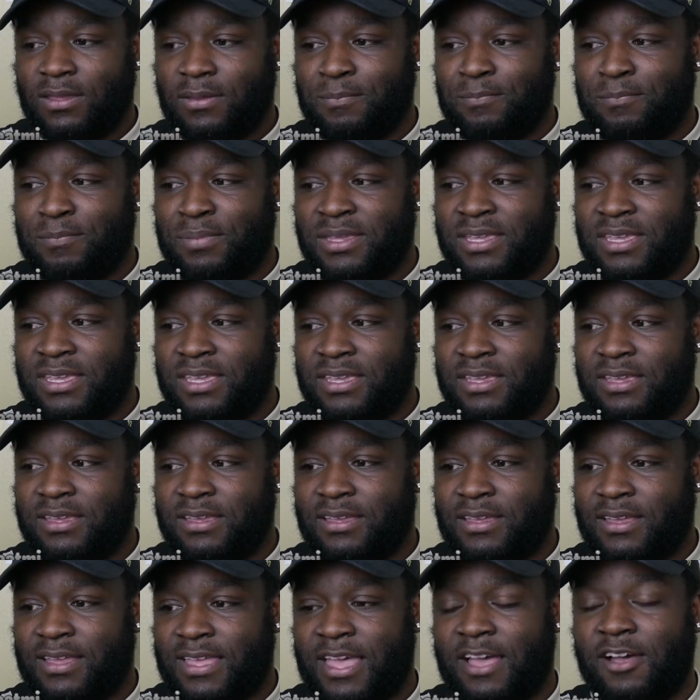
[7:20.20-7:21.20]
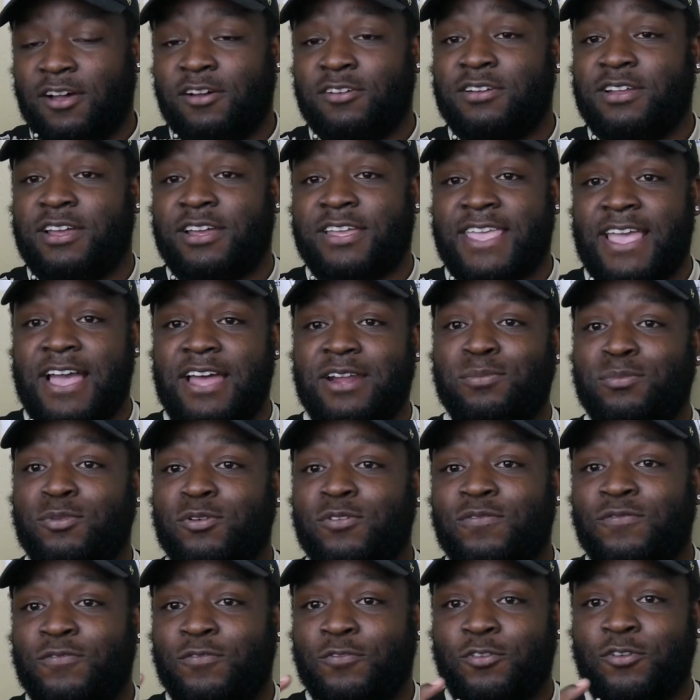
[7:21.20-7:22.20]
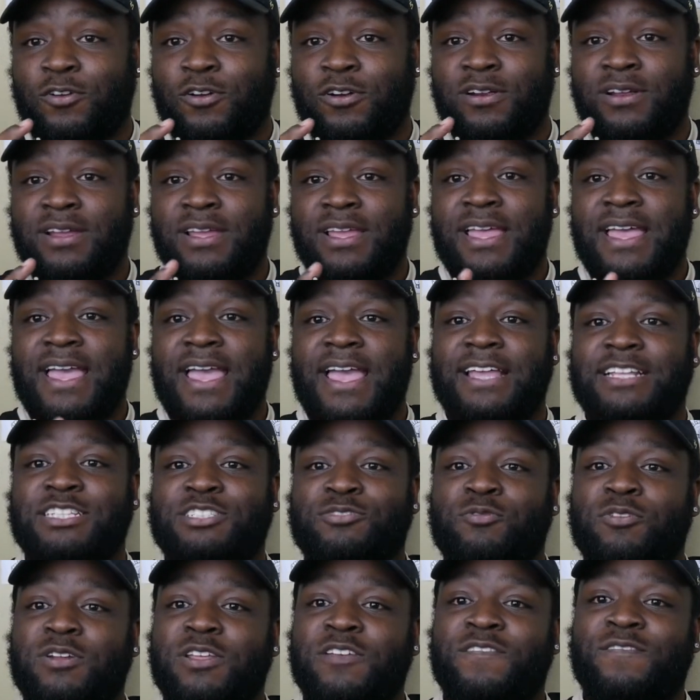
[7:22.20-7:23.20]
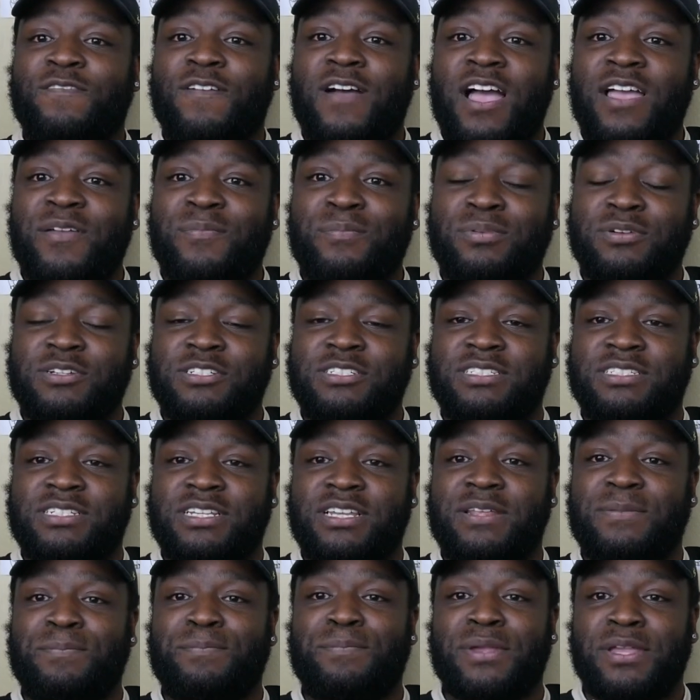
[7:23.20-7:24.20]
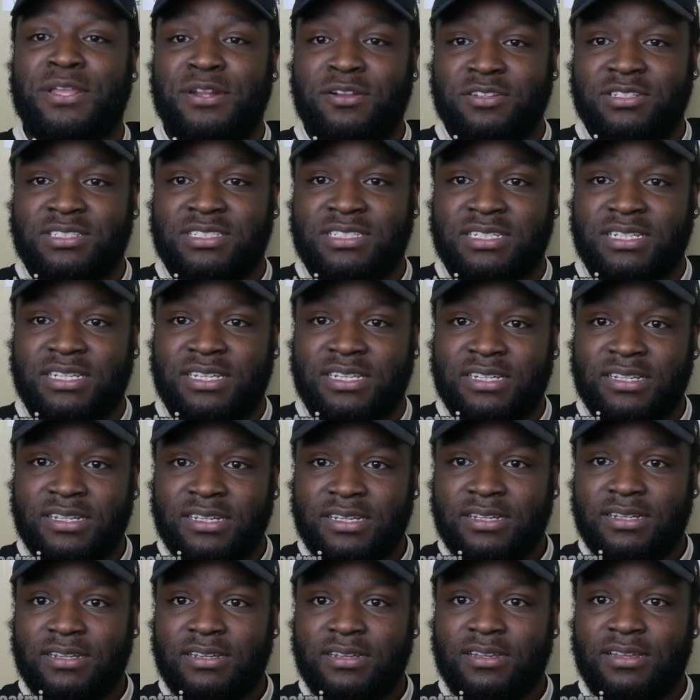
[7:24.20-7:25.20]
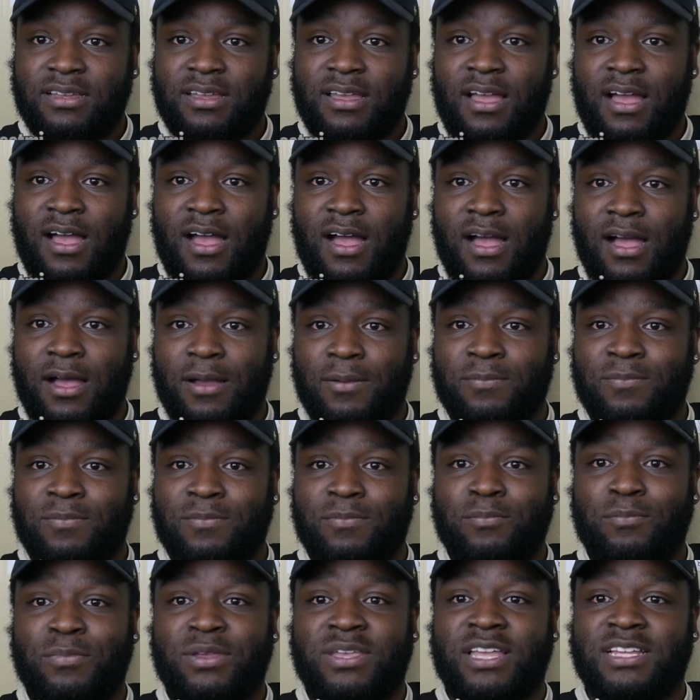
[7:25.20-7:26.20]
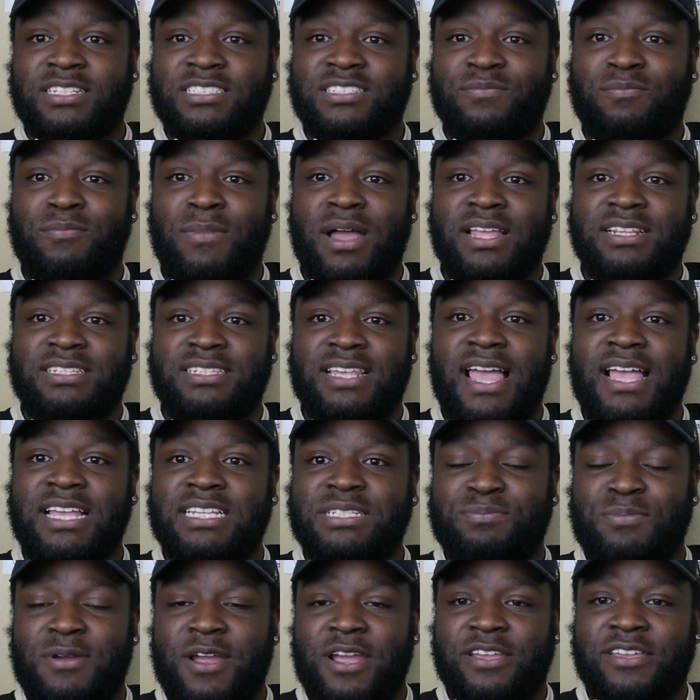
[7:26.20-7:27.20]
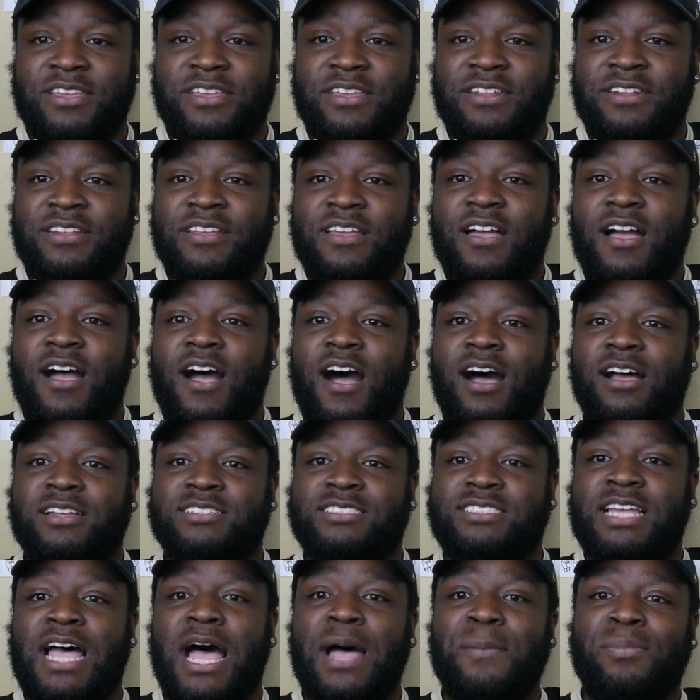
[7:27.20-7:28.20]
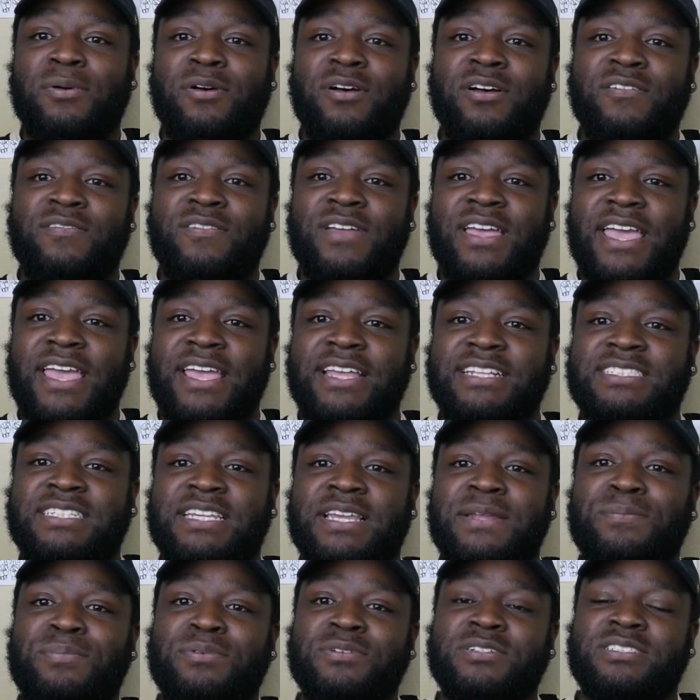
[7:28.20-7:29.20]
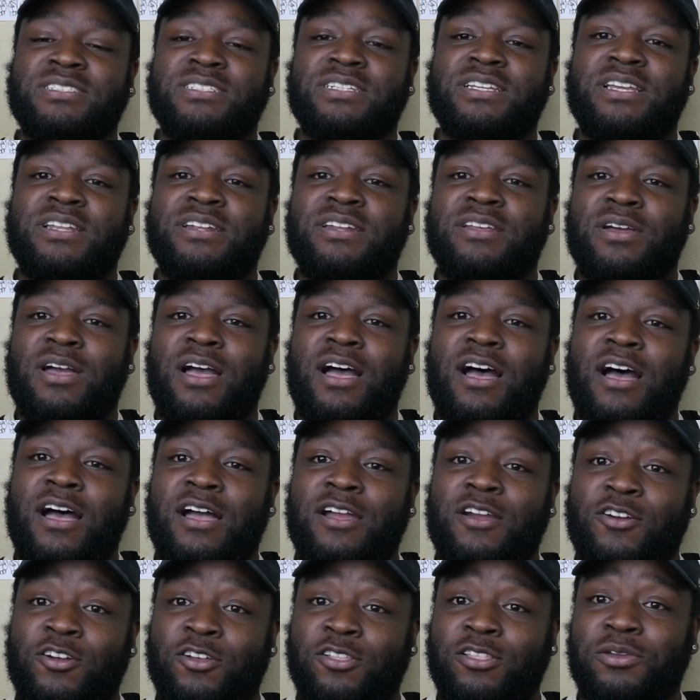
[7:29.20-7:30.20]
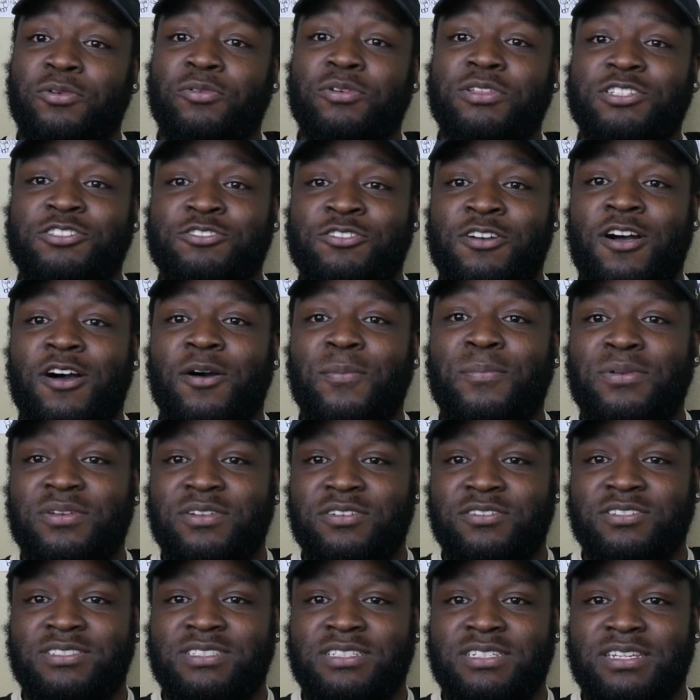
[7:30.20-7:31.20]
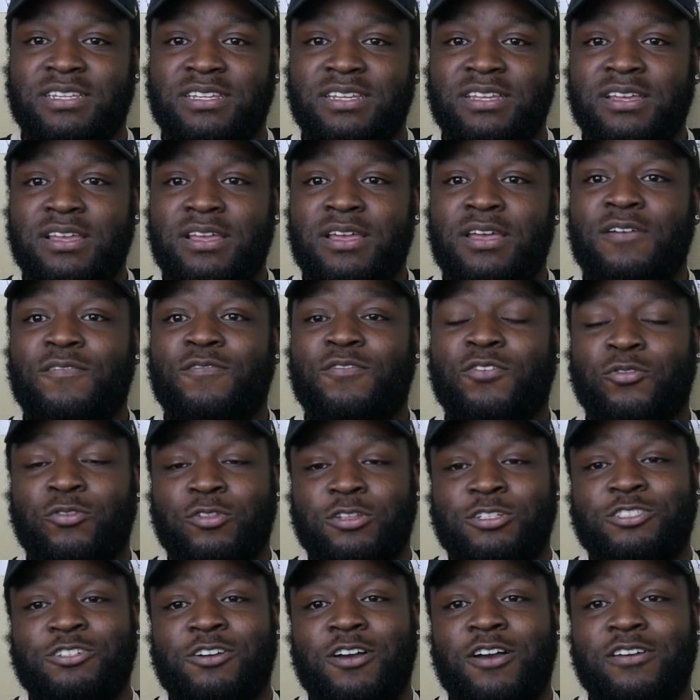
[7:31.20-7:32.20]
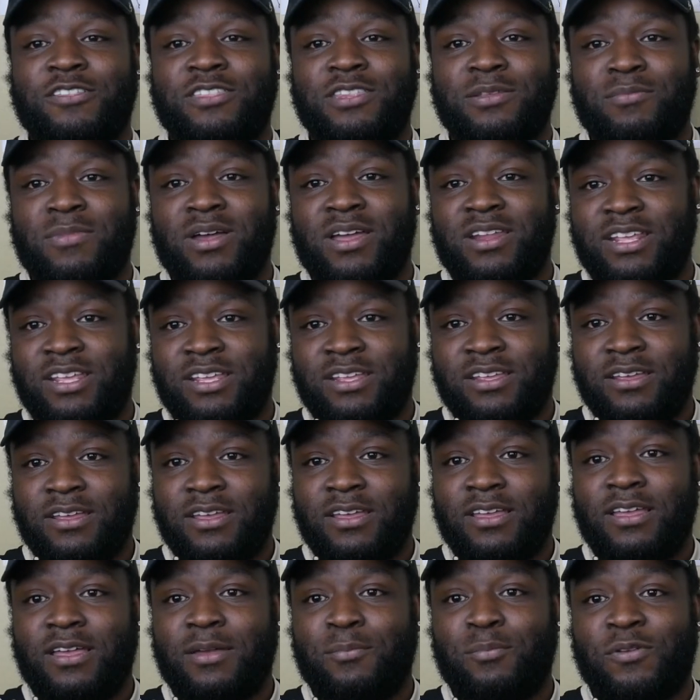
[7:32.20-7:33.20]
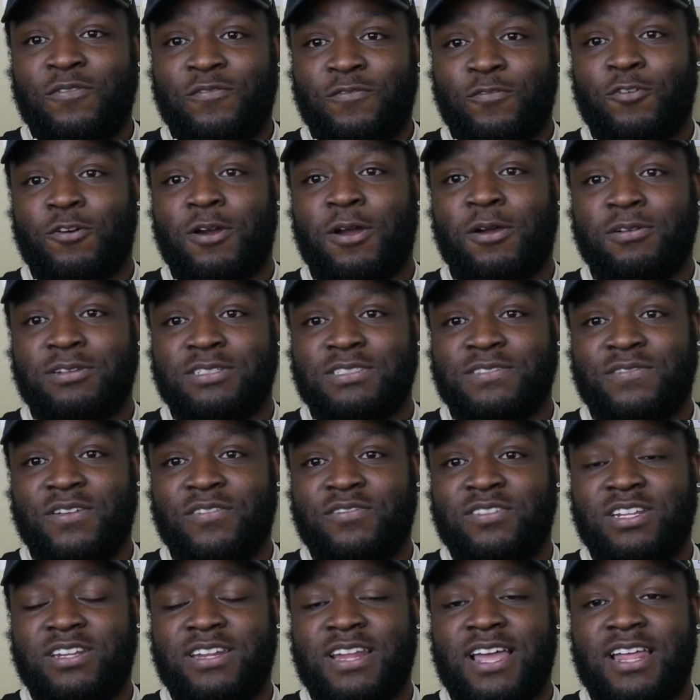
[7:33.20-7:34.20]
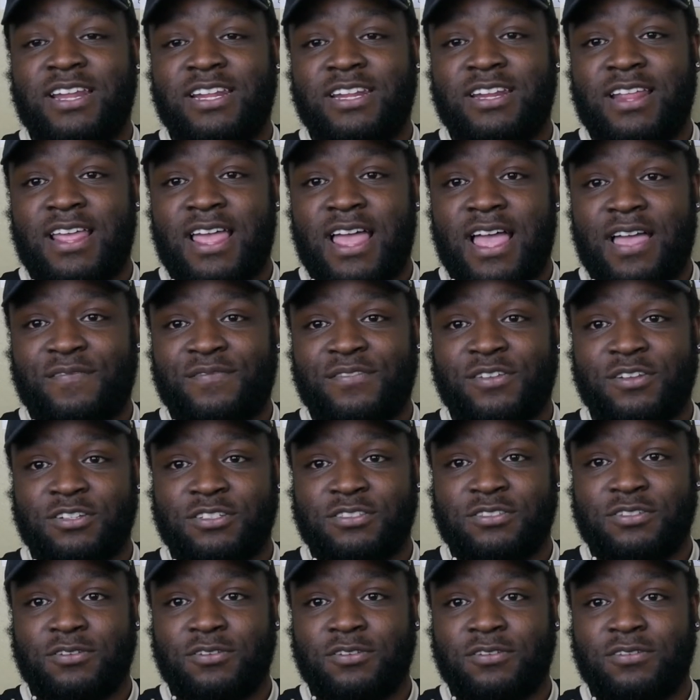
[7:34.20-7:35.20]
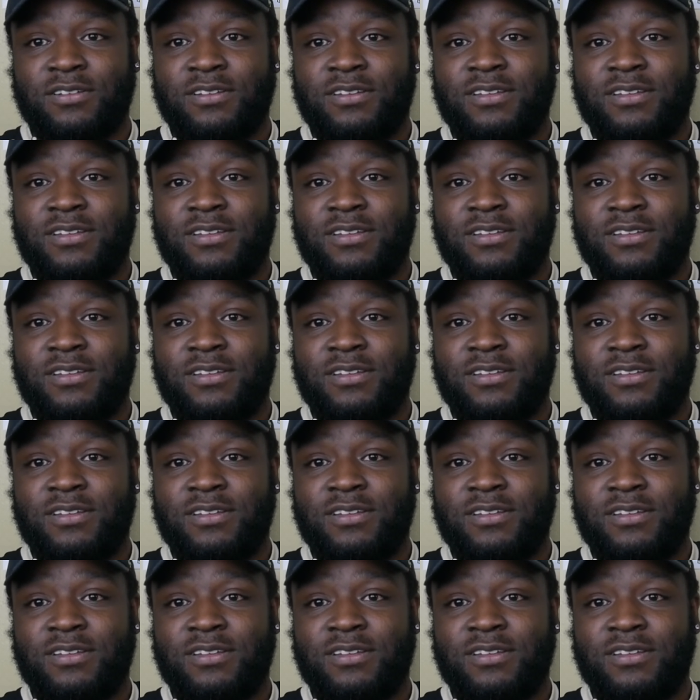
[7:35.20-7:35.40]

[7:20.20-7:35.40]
be held accountable for a 25% penalty um, because of my tax bracket, on top of a 10% uh, early withdrawal penalty for withdrawing the money before I was 59 and a half years old.